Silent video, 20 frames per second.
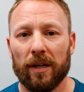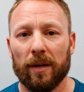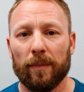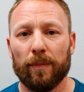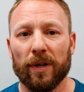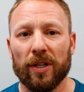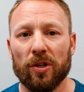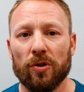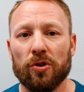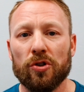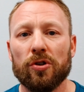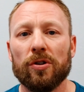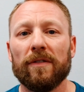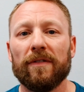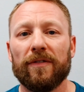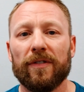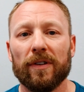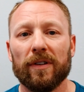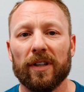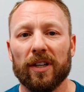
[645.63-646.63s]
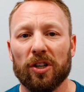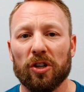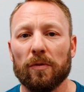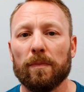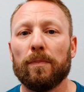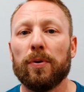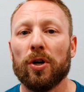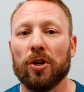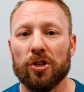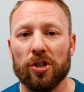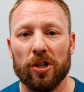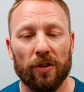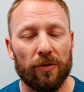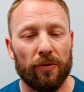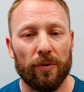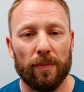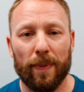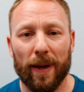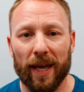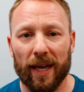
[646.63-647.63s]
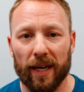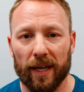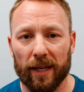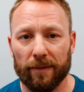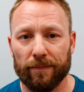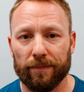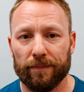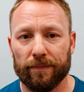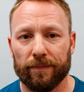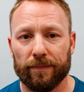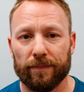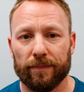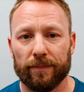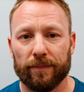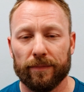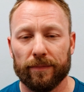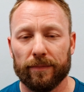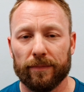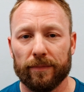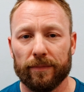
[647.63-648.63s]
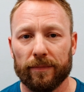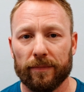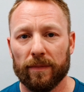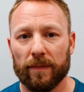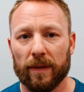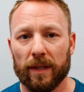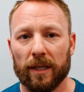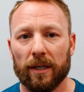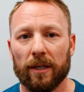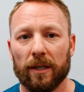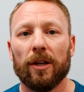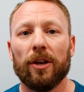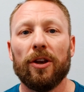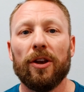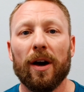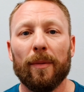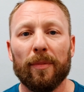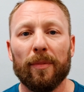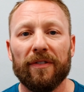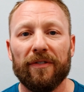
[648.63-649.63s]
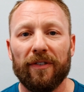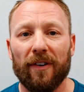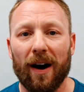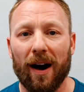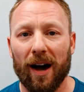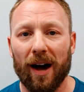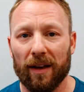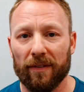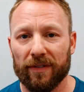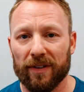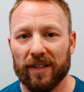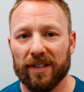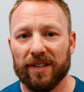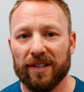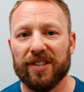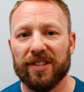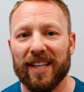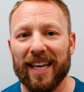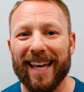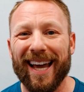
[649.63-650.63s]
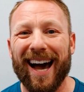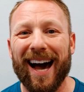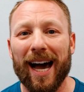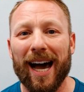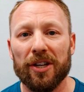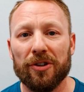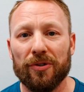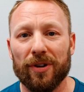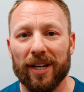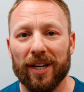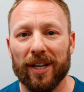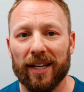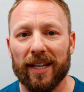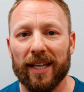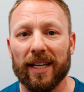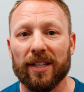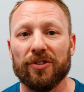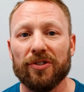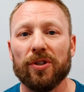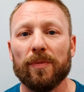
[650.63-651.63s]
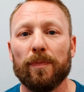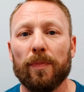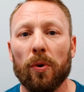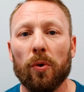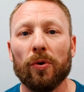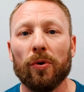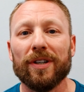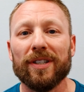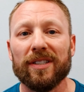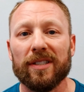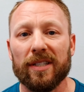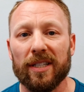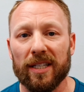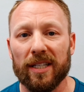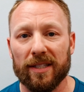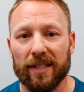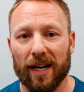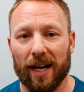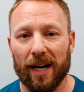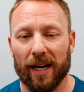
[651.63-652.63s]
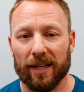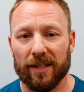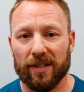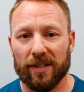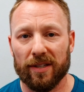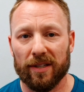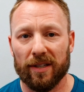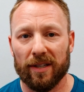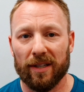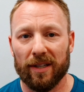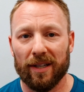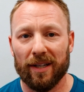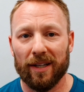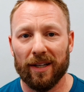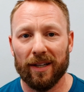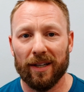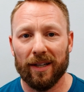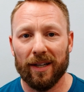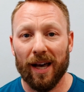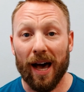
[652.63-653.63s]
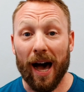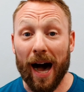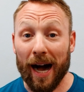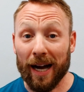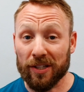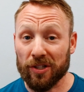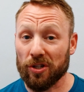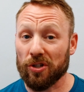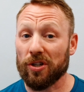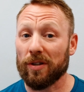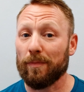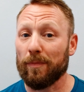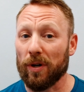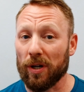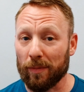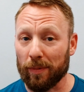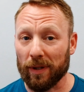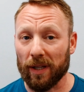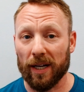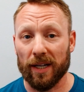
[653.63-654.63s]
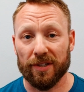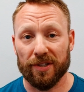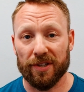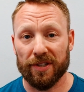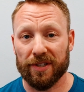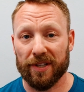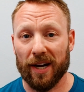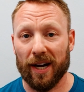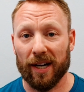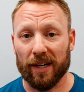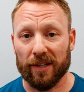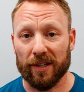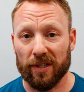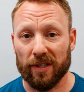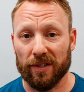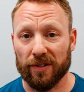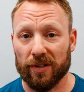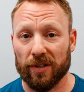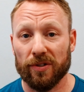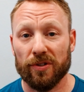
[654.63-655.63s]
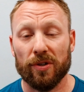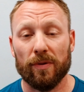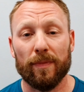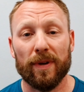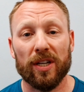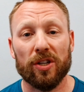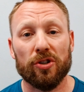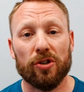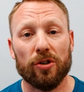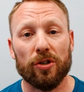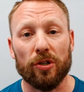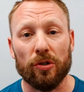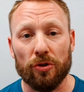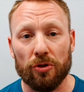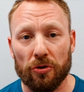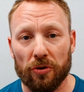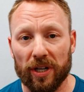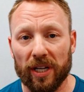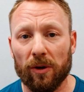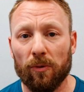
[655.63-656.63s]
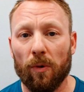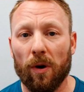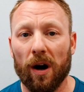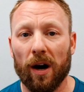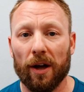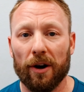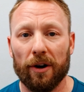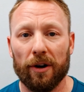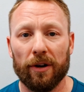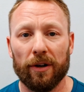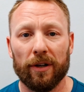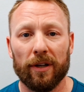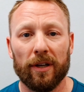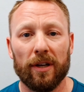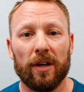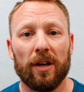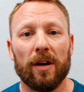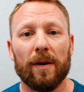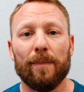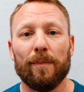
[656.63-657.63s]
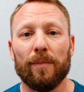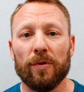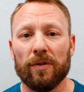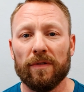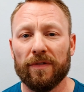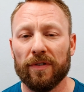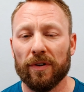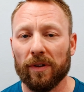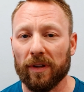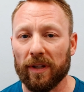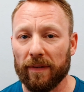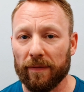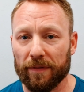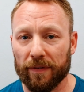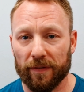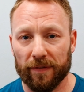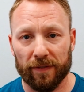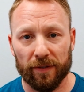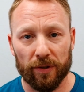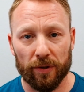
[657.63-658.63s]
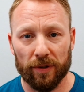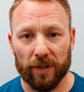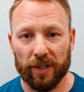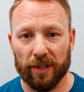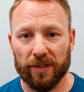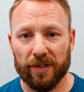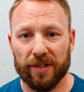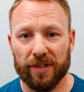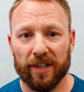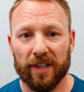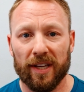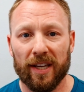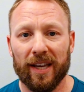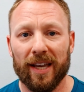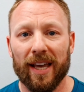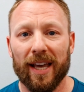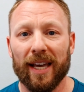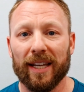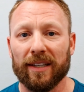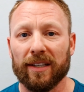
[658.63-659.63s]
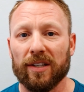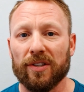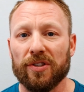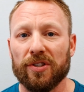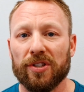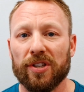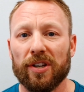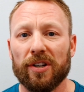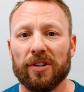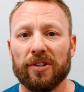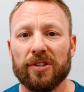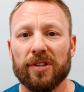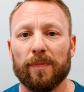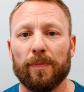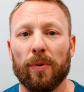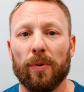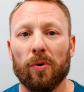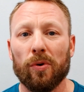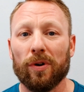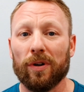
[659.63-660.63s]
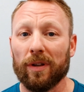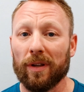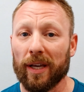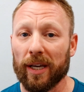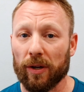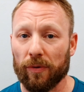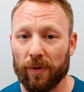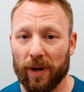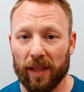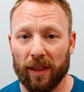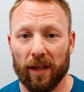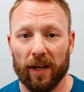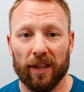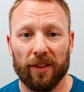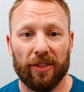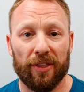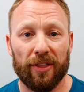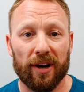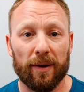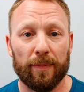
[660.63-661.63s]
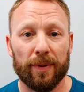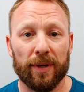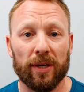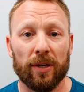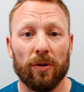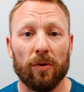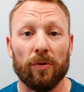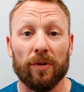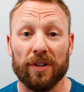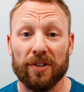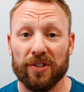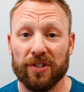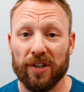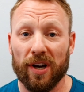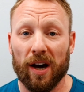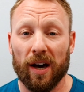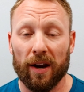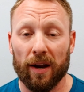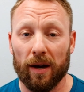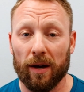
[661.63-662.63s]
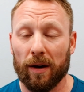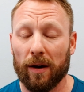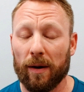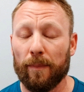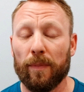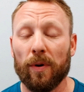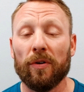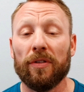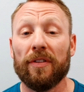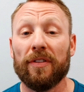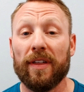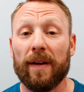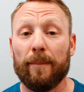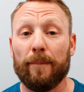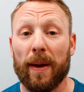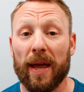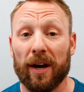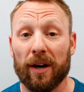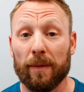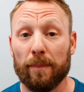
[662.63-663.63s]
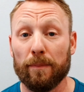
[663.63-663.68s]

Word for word: but you shouldn't feel like you're pushing through pain. Number five, stay hydrated and support detox. Oxygen mobilizes toxins, so make sure you drink water, move your lymph fluids, and consider support like red light therapy or a sauna. Both of them pair